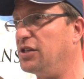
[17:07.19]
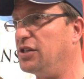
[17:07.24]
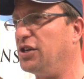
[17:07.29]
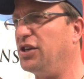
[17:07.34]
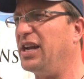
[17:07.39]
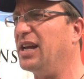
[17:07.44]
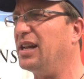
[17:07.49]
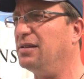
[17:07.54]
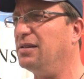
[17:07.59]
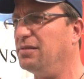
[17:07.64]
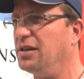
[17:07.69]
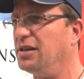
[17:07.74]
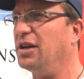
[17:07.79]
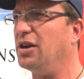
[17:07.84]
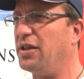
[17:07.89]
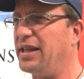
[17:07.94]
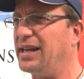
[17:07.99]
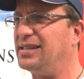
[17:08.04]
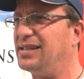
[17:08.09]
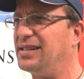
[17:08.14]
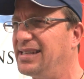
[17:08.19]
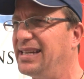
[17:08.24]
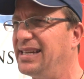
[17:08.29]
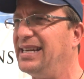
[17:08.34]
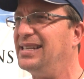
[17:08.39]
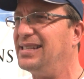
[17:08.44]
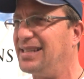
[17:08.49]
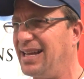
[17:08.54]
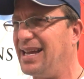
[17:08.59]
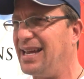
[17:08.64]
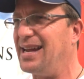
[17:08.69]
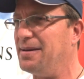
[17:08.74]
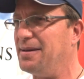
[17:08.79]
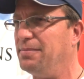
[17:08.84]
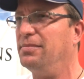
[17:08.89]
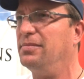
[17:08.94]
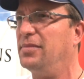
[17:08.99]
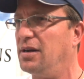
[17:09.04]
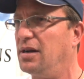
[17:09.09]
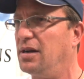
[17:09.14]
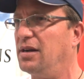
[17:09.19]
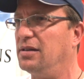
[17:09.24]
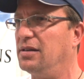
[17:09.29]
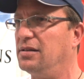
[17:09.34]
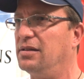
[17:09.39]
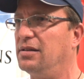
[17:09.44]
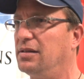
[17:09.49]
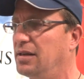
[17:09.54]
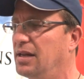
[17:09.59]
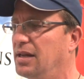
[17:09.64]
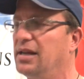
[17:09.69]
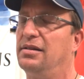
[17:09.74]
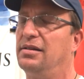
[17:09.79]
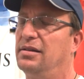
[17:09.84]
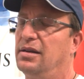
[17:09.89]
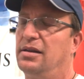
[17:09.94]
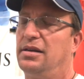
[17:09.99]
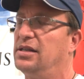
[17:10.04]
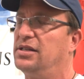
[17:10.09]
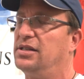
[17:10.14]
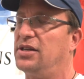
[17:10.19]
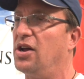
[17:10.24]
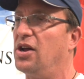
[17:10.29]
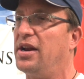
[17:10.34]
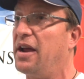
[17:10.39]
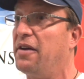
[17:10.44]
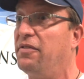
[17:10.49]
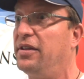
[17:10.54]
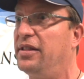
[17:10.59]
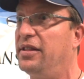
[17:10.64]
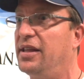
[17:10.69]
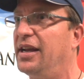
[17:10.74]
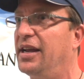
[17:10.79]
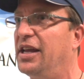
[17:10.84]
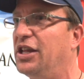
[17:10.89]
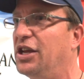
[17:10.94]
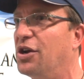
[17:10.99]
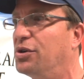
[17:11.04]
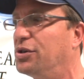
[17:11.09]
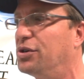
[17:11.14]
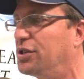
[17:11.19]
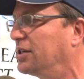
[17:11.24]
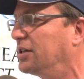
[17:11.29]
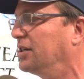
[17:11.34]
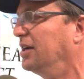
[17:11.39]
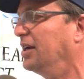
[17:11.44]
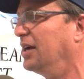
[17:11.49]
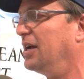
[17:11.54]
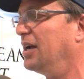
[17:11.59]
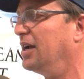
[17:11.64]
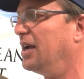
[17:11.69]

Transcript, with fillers: As you get, you know, that sea slime on that is on everything in the ocean,